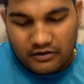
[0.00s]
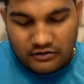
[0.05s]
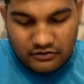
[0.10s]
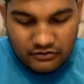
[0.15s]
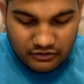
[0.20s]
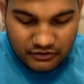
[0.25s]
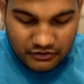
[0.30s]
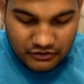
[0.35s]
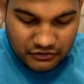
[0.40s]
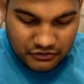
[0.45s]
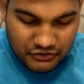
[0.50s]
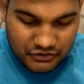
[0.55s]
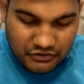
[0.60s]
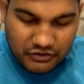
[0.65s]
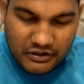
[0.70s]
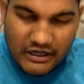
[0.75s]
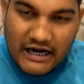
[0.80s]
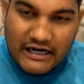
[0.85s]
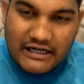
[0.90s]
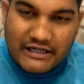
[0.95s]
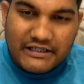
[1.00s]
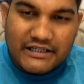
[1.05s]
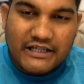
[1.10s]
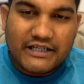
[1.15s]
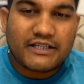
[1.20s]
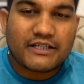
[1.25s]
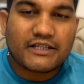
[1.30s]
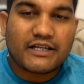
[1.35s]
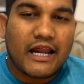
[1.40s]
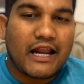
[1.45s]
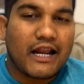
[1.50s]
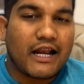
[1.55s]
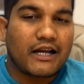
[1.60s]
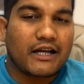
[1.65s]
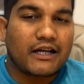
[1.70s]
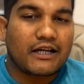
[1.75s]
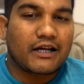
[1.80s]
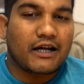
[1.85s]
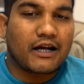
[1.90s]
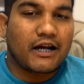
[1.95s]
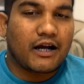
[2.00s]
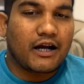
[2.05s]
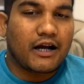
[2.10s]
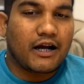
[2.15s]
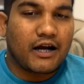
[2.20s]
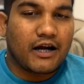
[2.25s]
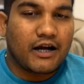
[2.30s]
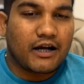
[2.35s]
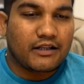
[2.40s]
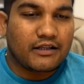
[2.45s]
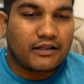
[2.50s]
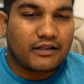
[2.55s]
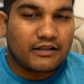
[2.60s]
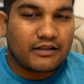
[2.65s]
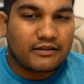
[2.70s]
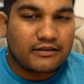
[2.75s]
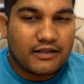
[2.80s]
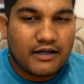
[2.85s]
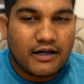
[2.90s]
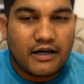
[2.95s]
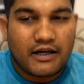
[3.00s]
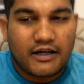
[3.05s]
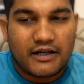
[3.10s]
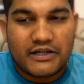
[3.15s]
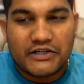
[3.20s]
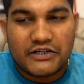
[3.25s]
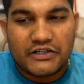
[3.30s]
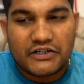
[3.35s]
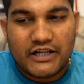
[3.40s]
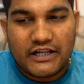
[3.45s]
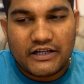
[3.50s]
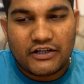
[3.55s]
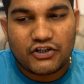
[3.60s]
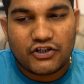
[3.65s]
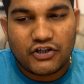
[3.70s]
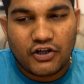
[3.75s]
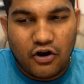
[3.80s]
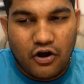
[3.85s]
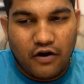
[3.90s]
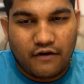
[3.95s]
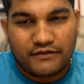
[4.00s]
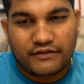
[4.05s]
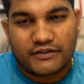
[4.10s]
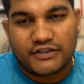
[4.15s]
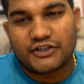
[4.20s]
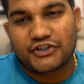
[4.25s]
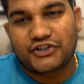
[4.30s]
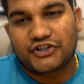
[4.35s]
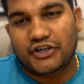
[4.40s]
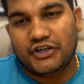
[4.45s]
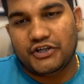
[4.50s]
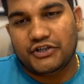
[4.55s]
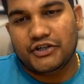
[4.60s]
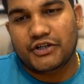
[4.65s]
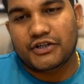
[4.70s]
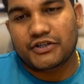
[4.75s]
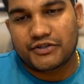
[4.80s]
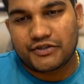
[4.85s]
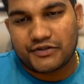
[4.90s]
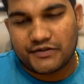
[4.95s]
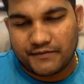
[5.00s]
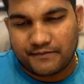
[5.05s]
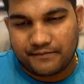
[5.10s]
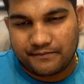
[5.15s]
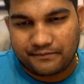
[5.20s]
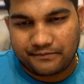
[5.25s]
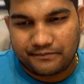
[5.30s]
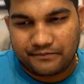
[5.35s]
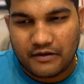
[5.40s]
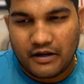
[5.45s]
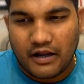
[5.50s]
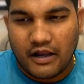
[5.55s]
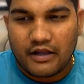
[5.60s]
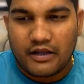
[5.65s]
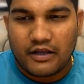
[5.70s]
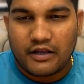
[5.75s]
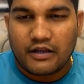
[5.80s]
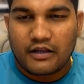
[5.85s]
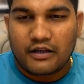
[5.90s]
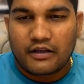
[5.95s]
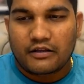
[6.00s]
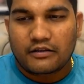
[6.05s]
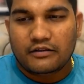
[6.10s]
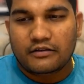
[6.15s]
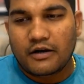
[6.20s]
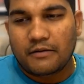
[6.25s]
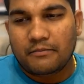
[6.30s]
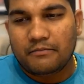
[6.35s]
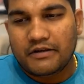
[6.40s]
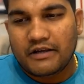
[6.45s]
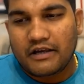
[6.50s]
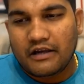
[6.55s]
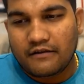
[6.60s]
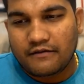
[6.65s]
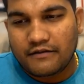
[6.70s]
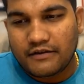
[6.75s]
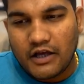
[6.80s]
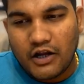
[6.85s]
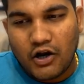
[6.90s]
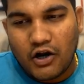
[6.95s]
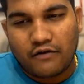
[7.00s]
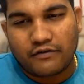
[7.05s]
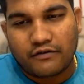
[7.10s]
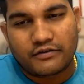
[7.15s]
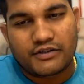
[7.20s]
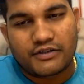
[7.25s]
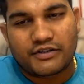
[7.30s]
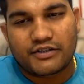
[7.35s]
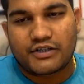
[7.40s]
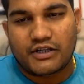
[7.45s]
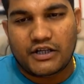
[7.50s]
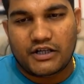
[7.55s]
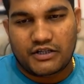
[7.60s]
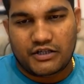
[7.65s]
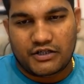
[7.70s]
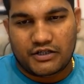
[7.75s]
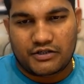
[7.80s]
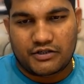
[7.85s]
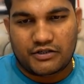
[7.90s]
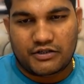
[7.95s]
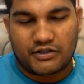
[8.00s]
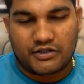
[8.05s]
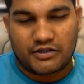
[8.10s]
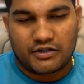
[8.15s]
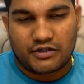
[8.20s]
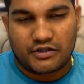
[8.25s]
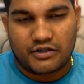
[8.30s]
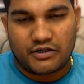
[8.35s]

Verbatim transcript: So you should understand the intention of these sages, the behavior of these sages,